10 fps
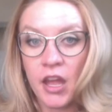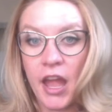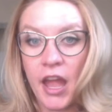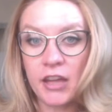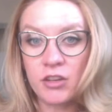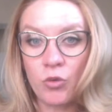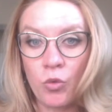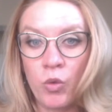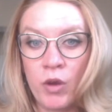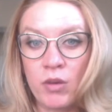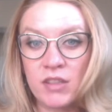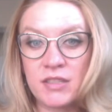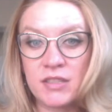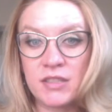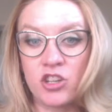And we want
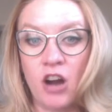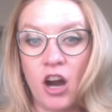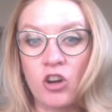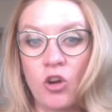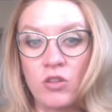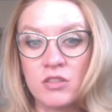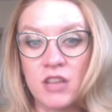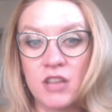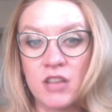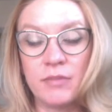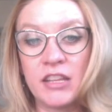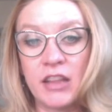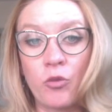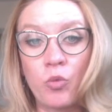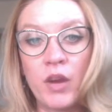to make sure our goals are something
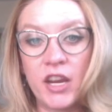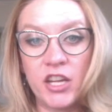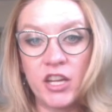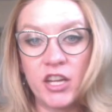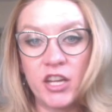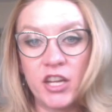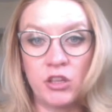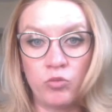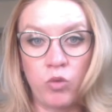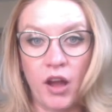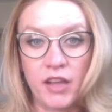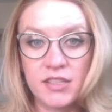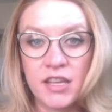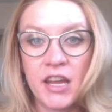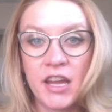that we truly
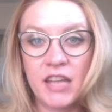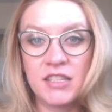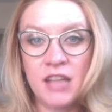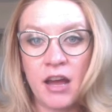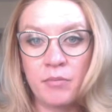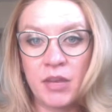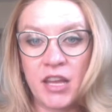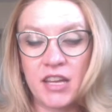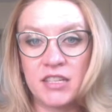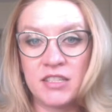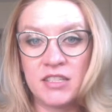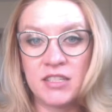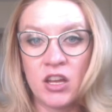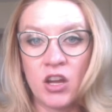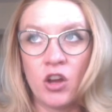want. It's not
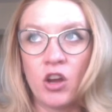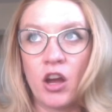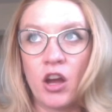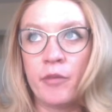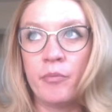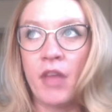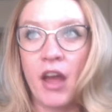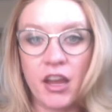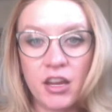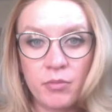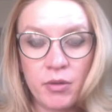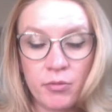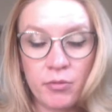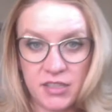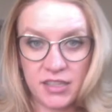because I'm going to be
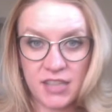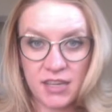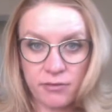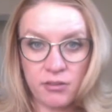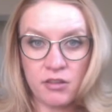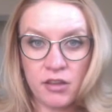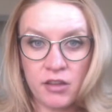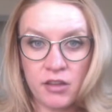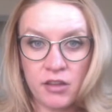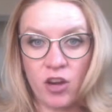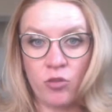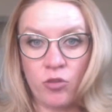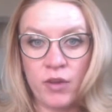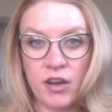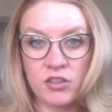more successful in my
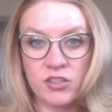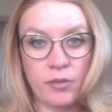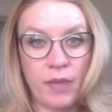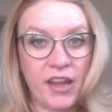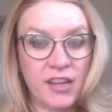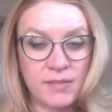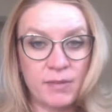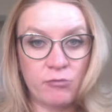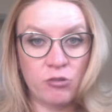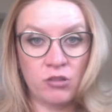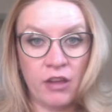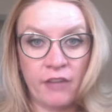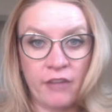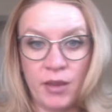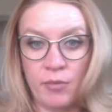career so my husband will
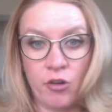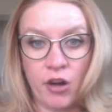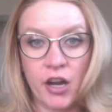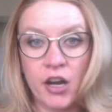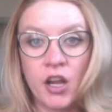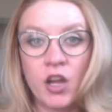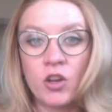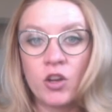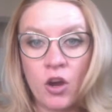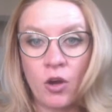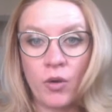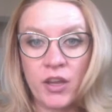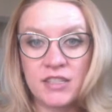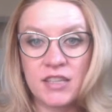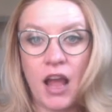love me more. No,
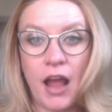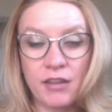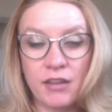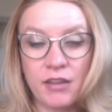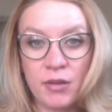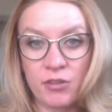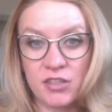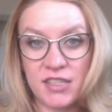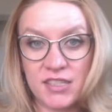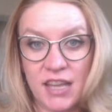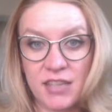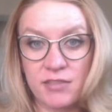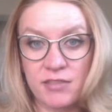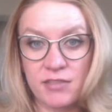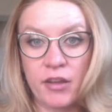it's I'm going to be more
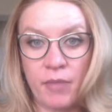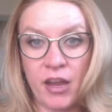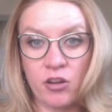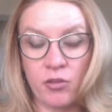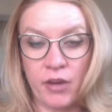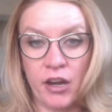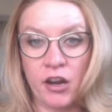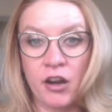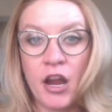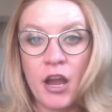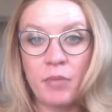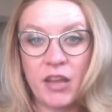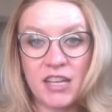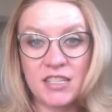successful in my career because